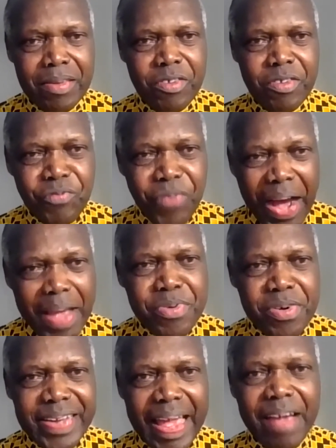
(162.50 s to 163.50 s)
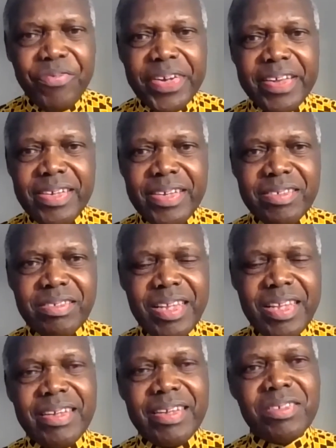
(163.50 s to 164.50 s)
the vibrant Africanness
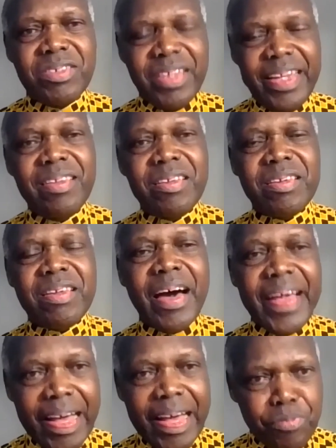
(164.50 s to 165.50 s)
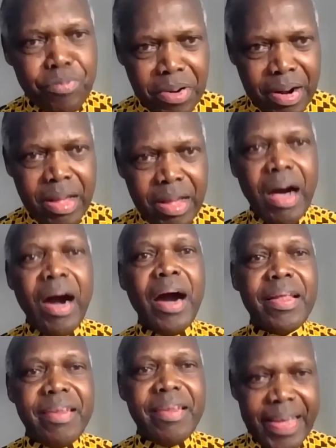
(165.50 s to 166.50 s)
that is in the diaspora,
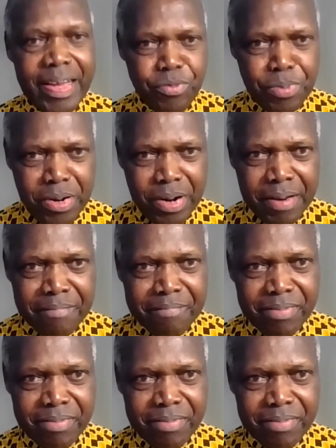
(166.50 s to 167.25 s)
our diaspora.